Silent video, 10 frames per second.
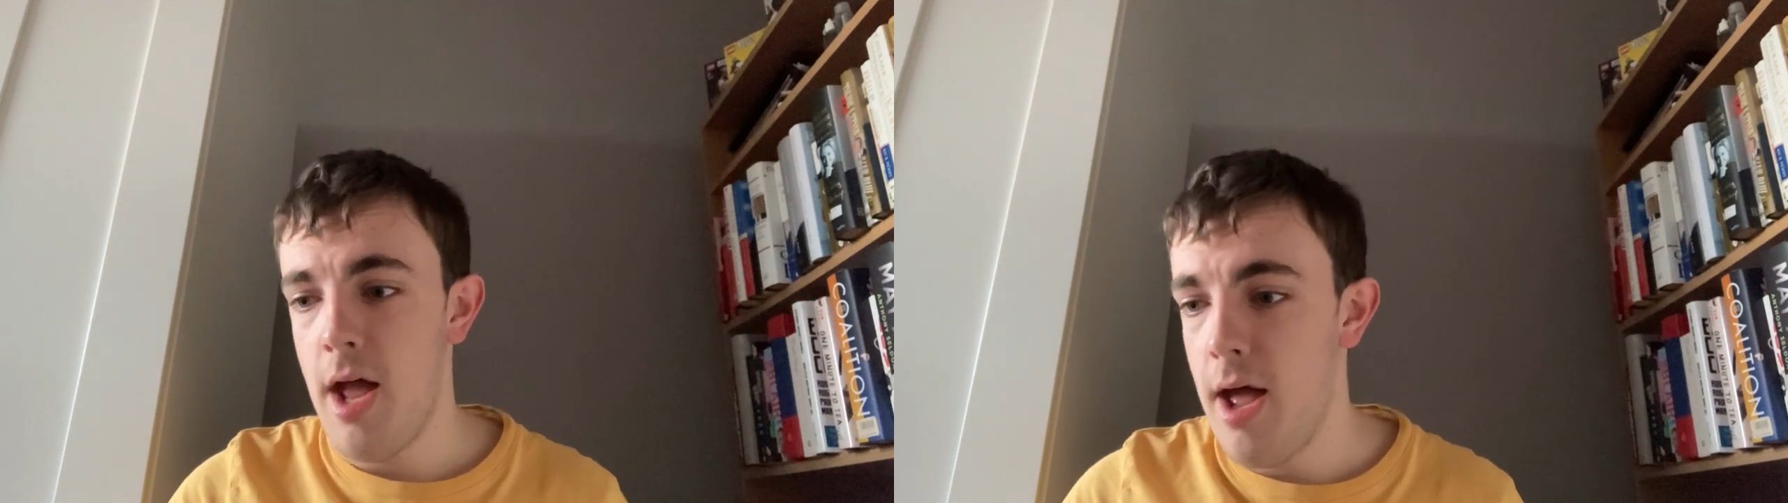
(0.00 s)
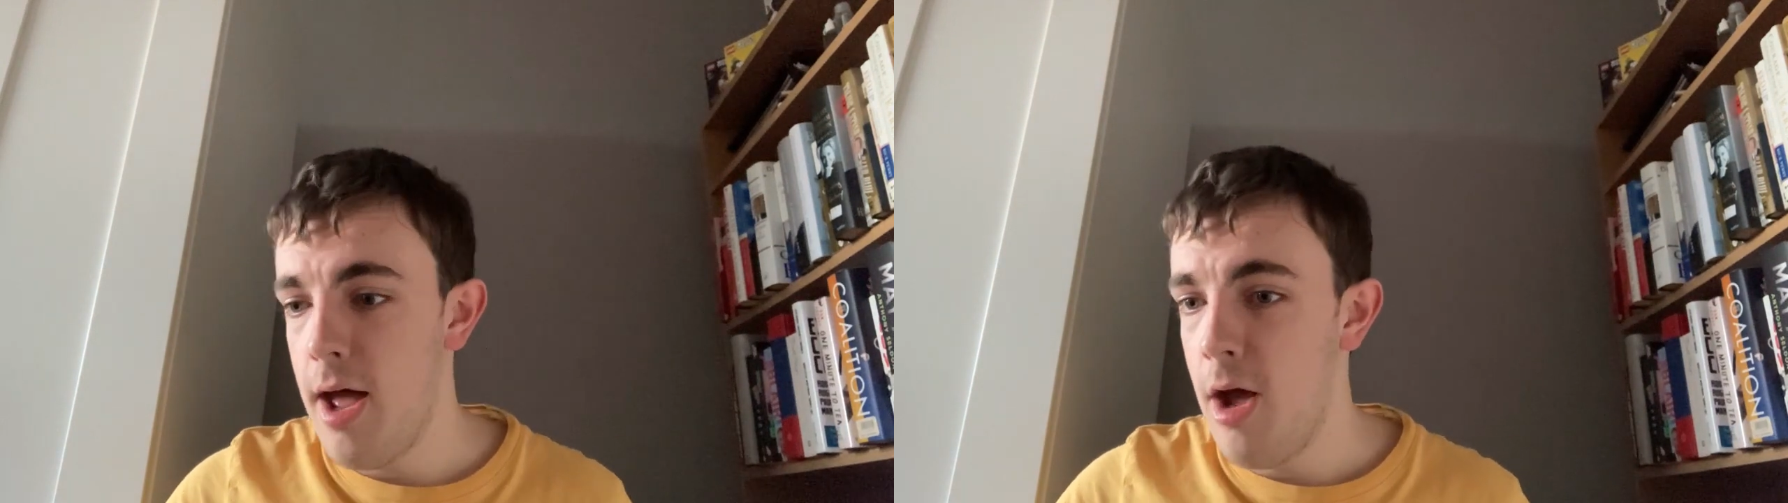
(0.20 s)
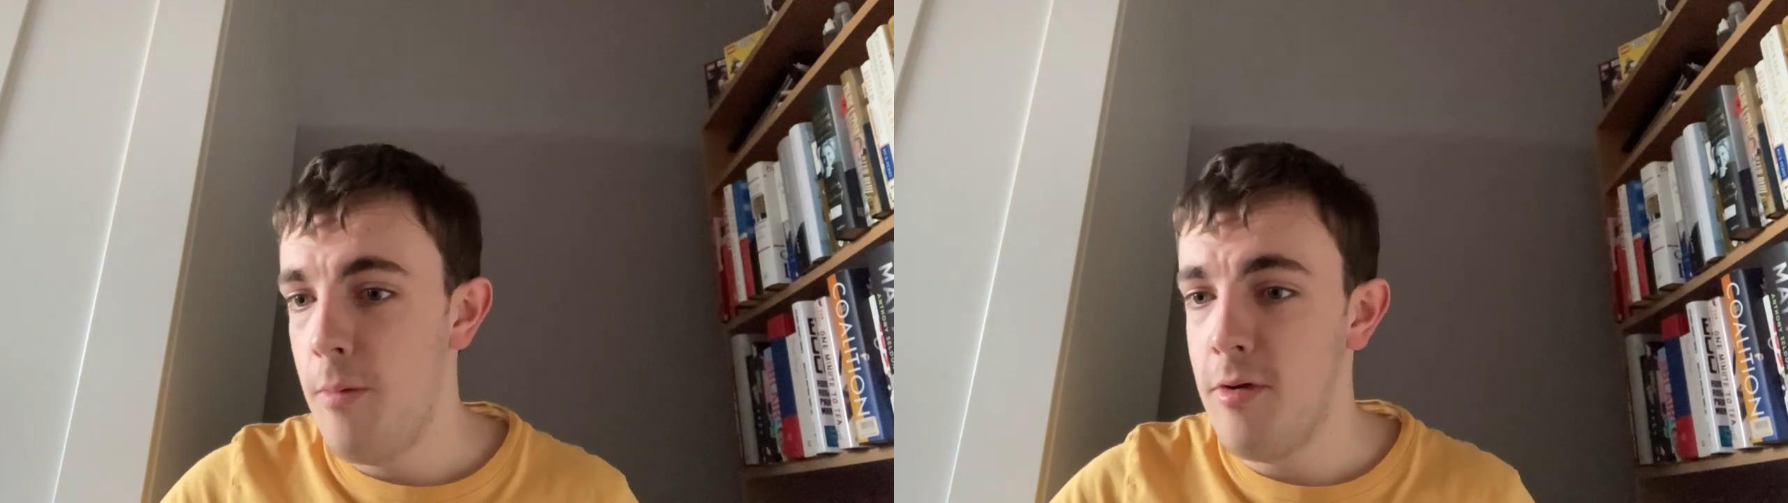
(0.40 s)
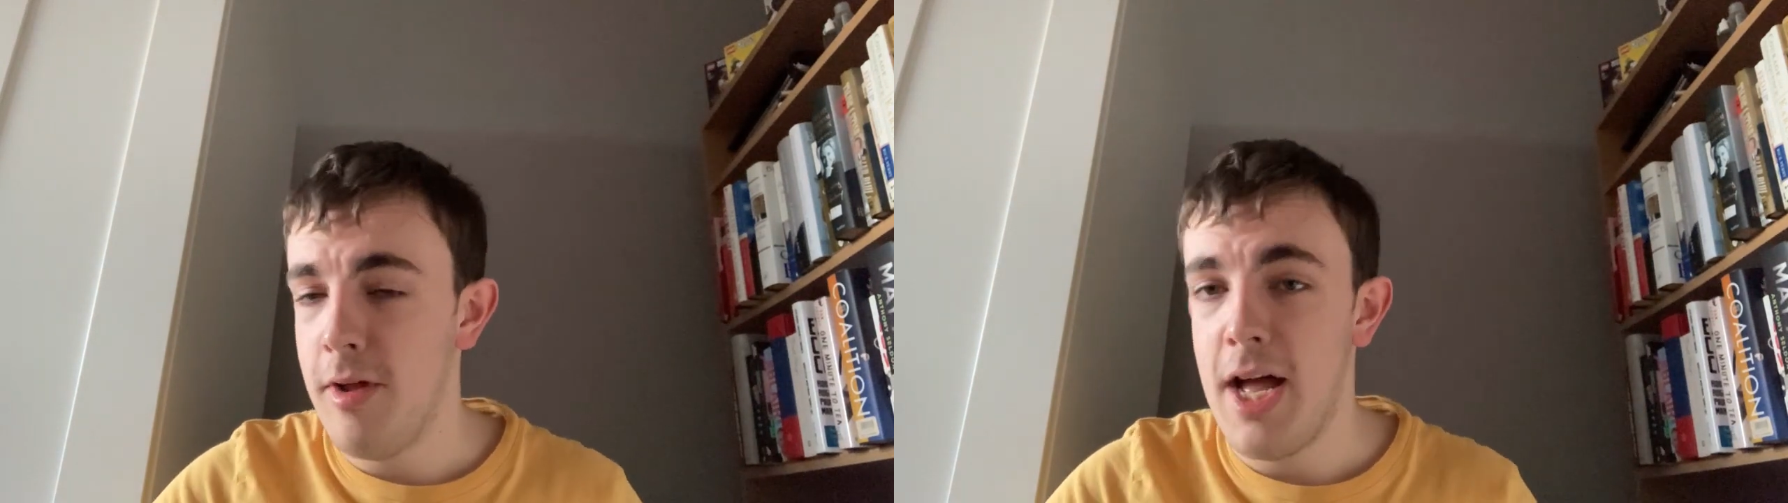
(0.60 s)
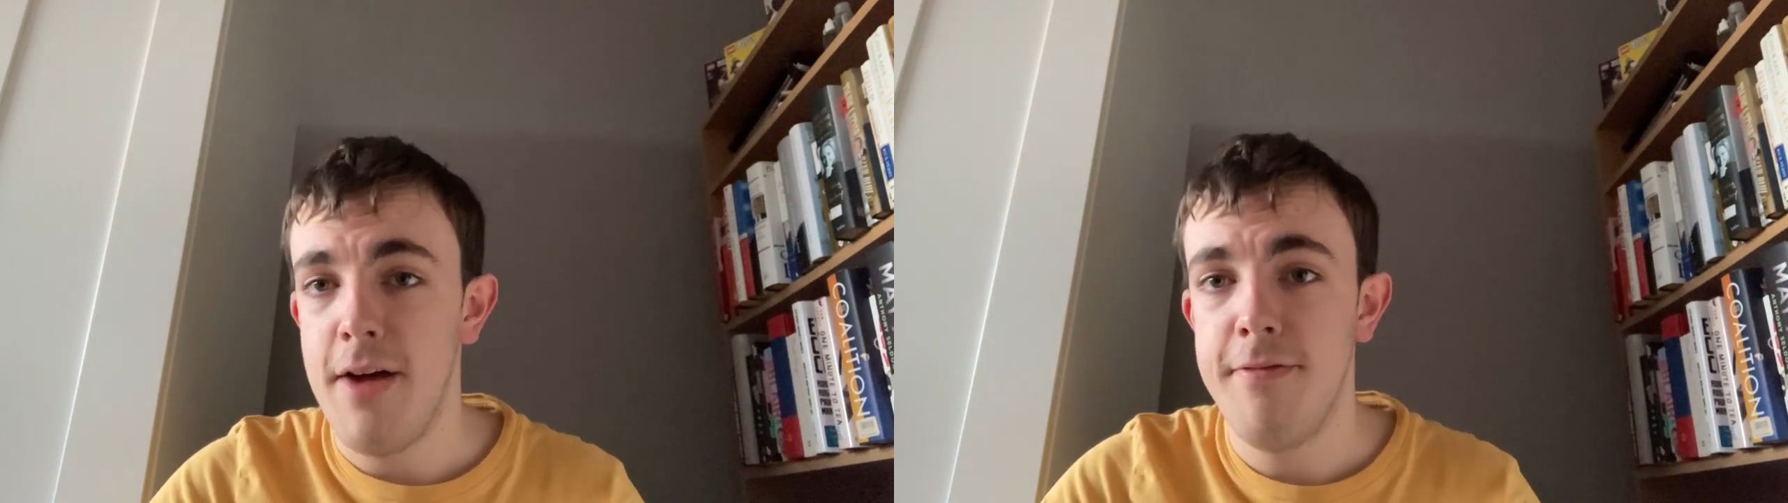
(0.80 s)
Uh, I uh, hope you
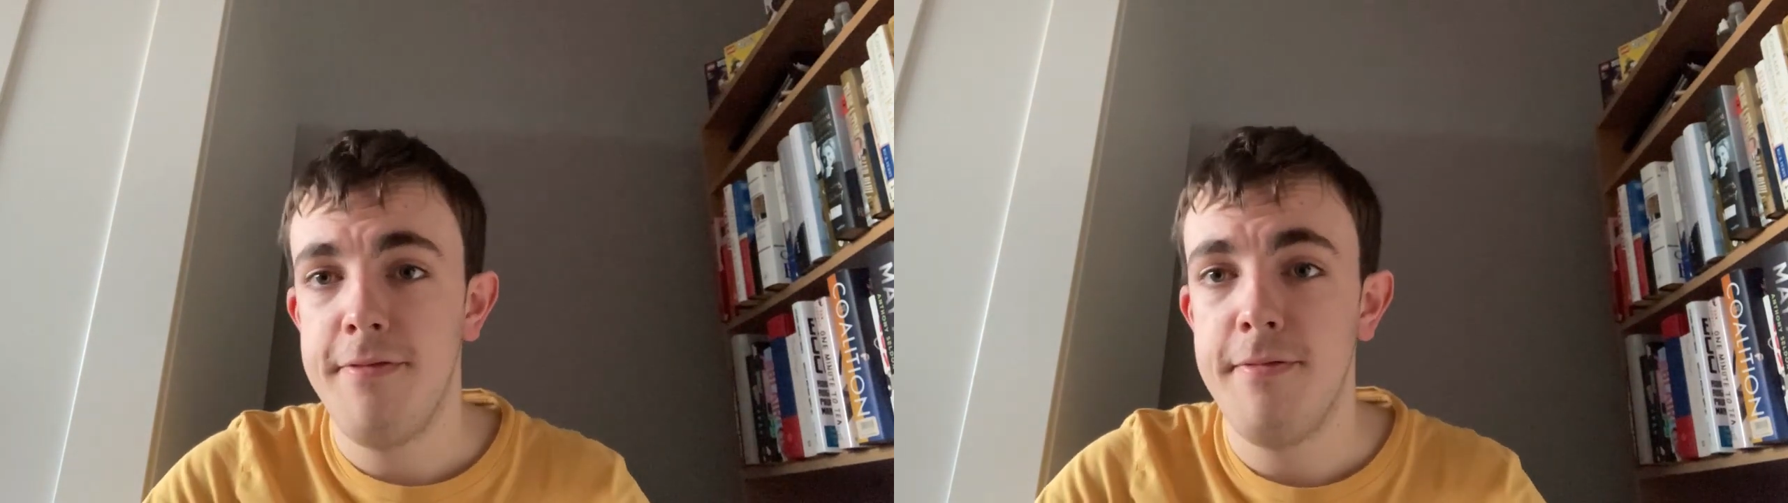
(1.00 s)
all have